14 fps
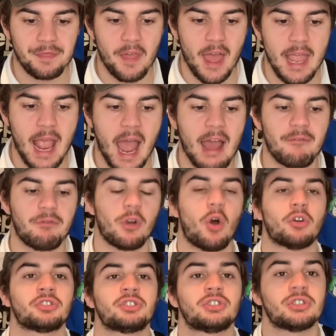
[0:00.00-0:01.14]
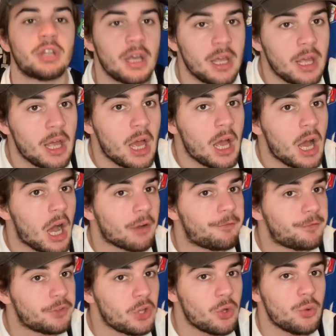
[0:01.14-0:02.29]
they have lost a
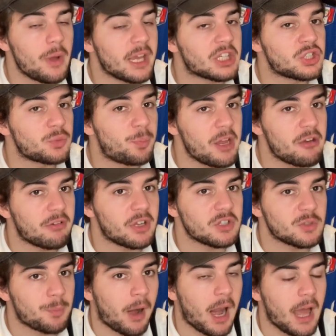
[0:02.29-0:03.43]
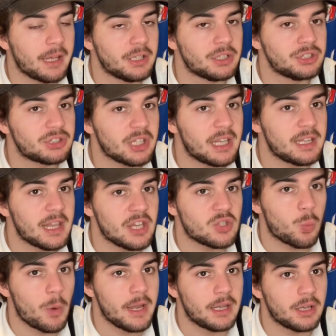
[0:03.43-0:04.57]
few experienced players this
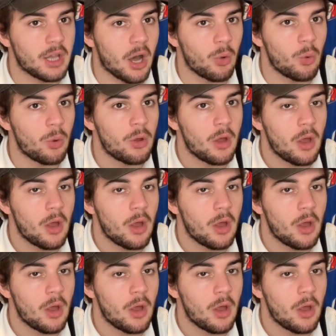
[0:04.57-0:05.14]
window